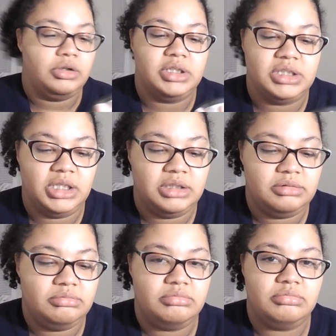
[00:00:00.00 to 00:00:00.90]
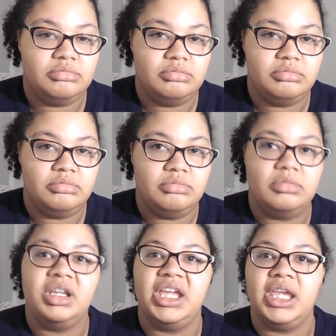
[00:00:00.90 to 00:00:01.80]
dog is like
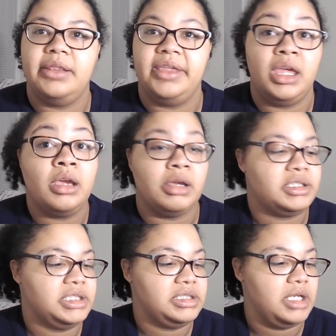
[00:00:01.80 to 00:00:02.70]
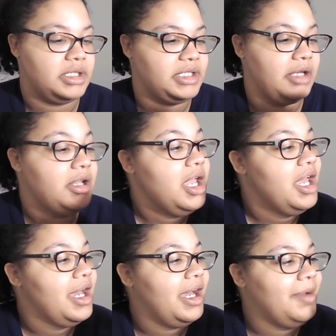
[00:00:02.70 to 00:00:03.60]
licking the air as he's knocked out.
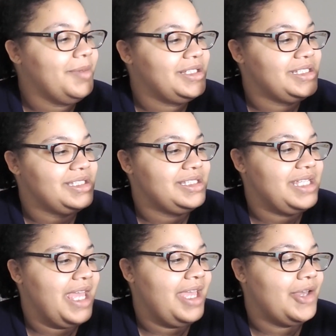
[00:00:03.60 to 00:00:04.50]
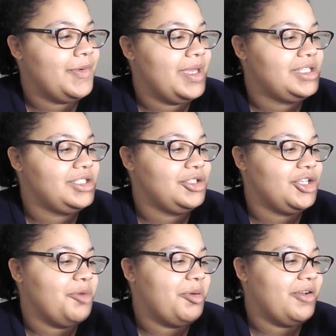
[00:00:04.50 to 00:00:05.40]
But this is the AOA
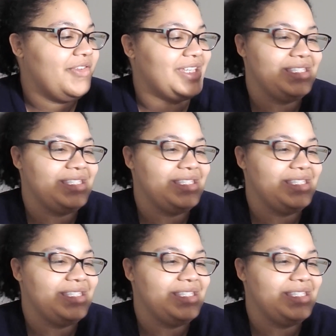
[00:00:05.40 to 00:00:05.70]
Studio Perfect